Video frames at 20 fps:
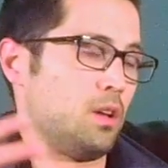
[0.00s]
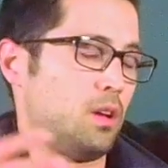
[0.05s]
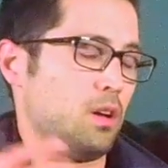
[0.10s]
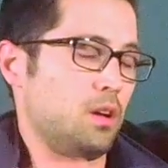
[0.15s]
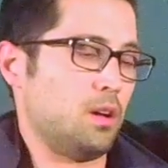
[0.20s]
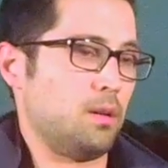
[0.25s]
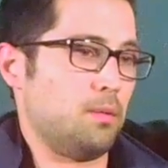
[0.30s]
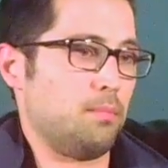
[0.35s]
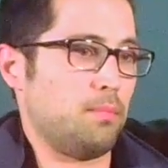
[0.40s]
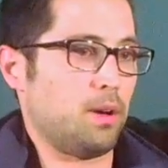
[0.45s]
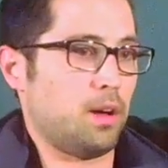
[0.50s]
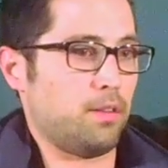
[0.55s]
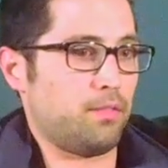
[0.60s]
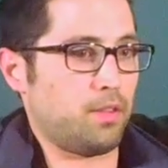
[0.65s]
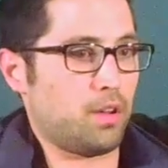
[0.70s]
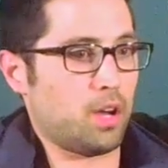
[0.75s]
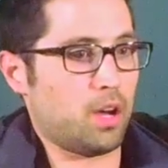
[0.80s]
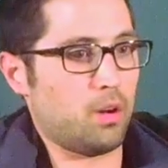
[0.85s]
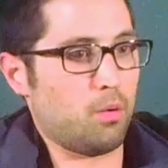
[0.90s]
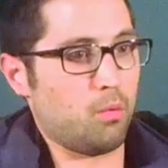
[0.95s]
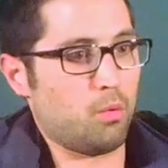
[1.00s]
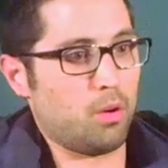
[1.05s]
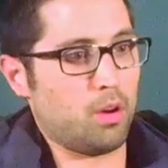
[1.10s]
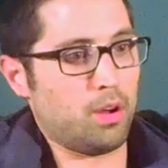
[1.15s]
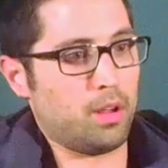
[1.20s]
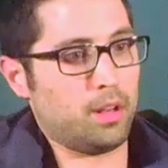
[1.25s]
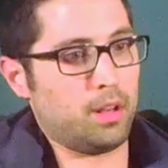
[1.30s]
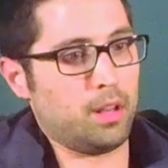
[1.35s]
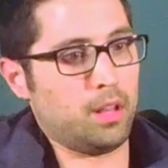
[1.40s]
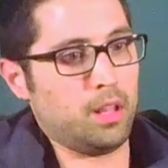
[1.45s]
Um, I've got
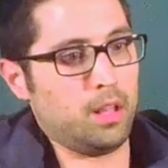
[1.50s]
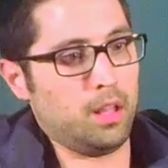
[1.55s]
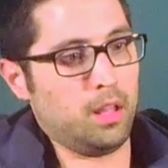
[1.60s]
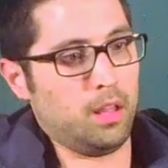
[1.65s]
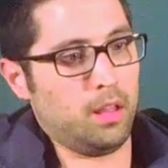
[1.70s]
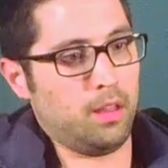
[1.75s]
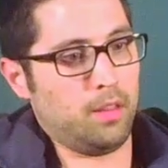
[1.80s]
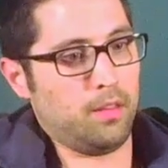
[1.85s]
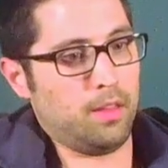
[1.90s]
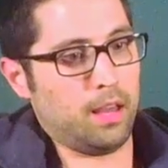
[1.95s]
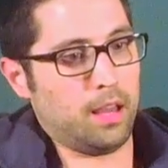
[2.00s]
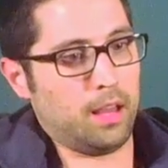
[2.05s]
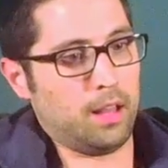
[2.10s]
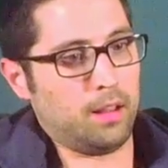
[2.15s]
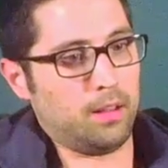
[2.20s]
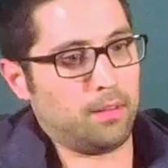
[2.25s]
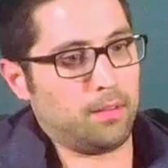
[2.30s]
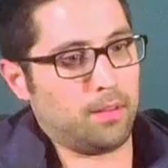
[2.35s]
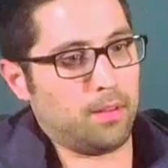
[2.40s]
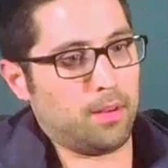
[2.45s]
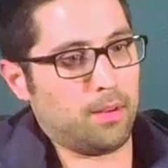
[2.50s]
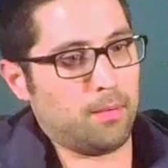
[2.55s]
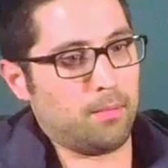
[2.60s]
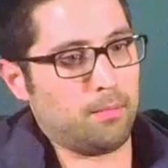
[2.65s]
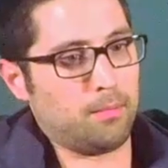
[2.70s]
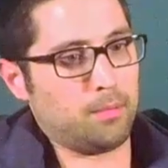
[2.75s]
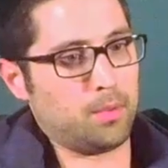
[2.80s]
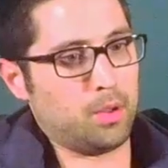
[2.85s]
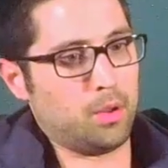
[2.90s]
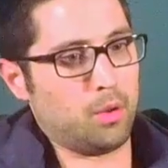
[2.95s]
one that
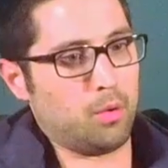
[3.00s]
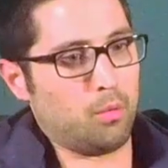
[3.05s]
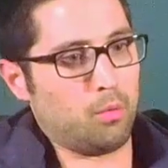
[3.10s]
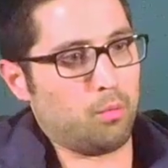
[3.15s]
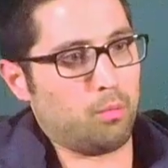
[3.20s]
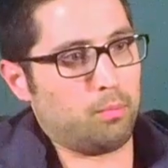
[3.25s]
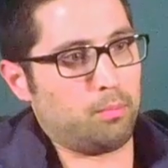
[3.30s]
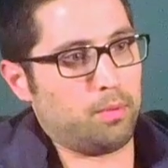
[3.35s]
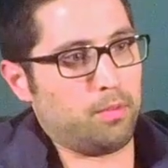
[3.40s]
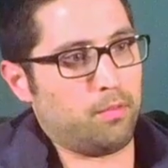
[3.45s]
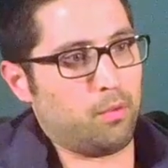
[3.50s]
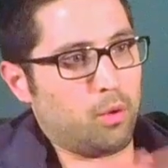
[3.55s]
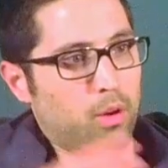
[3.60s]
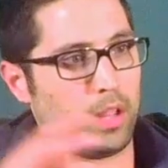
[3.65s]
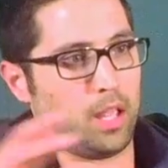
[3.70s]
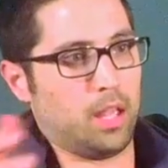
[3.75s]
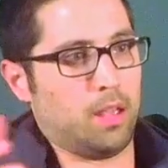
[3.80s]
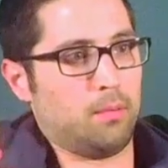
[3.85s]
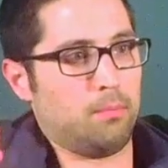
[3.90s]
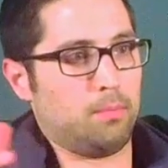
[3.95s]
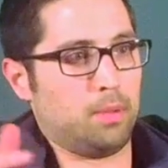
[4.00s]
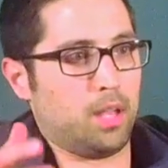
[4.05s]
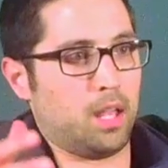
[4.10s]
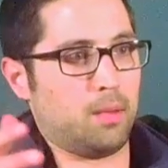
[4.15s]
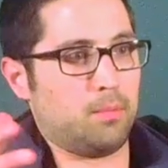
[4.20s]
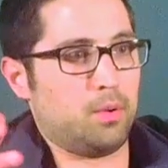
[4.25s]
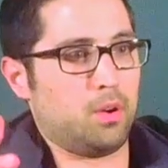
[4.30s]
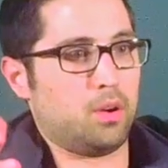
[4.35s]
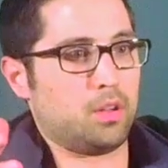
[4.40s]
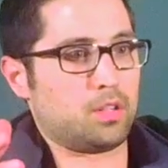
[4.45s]
um, you know before I came
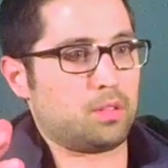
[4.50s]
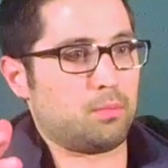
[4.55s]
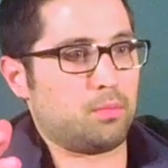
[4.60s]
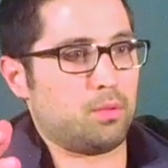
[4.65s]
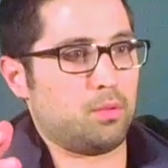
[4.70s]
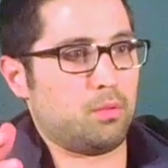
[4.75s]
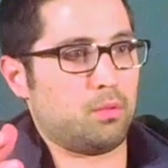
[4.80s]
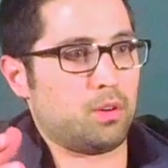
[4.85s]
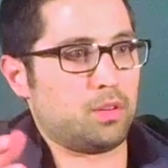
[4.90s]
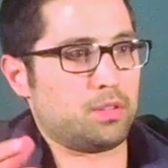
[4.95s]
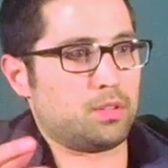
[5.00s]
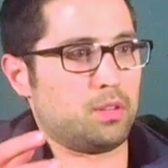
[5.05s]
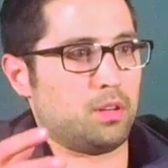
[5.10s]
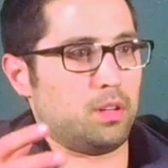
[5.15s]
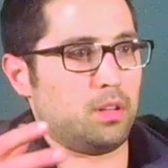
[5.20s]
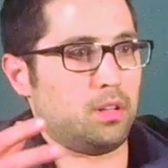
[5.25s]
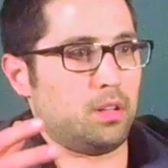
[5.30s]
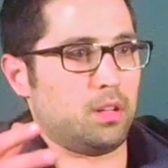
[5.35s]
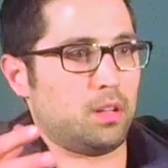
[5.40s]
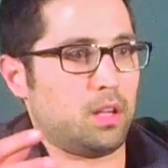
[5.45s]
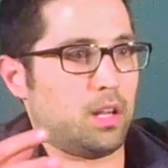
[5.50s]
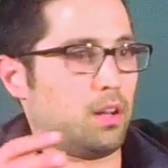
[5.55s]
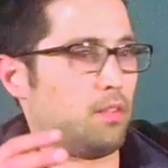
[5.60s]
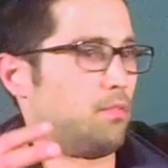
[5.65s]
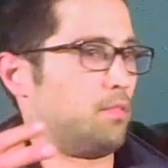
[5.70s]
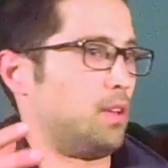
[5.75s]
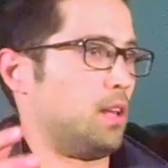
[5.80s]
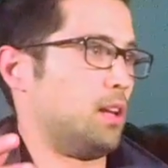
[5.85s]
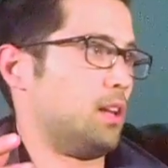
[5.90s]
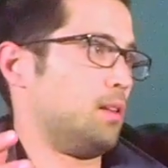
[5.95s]
became an entrepreneur, I started to kind
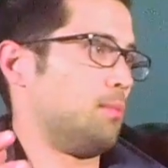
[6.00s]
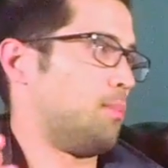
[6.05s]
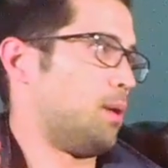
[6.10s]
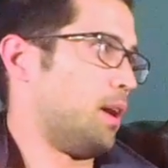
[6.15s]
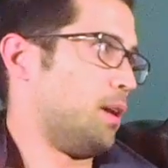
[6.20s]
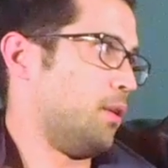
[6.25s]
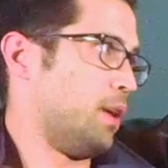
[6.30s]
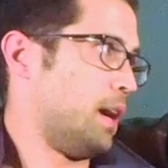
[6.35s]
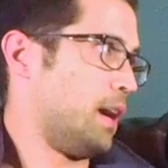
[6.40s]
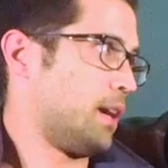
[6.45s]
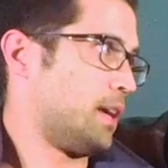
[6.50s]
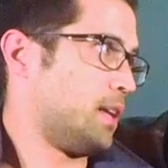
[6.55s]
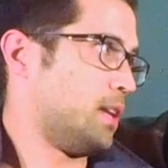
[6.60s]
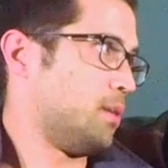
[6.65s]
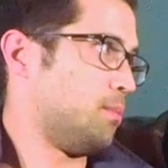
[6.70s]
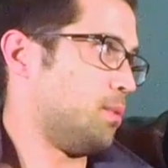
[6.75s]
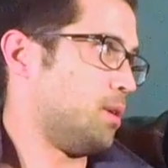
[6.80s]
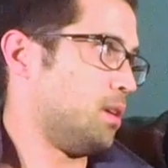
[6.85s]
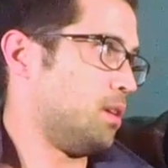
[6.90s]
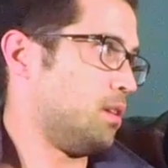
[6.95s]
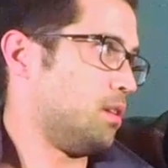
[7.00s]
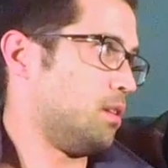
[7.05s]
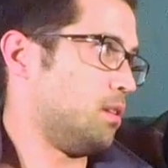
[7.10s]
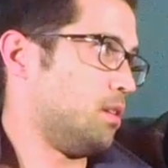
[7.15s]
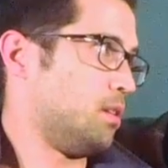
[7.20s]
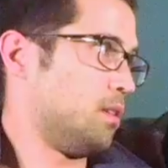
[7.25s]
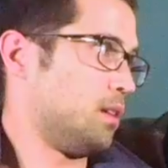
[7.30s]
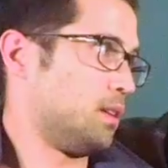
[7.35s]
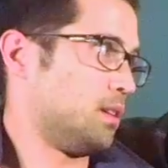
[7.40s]
of get in biohacking a bit, mm-hmm.